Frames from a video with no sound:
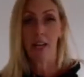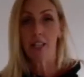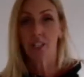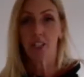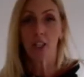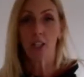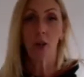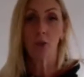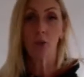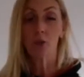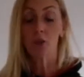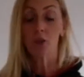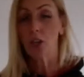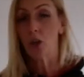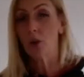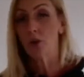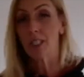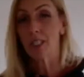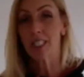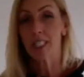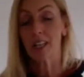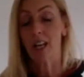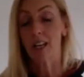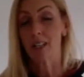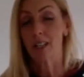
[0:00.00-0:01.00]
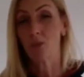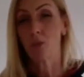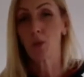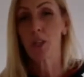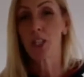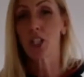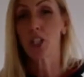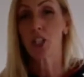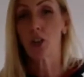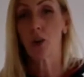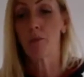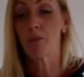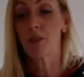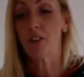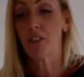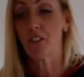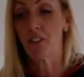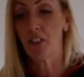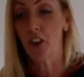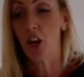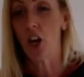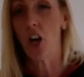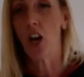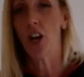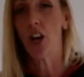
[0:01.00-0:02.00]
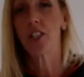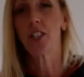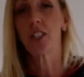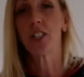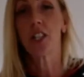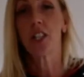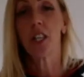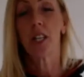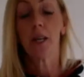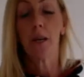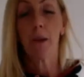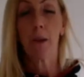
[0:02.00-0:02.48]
so it's like, which comes first?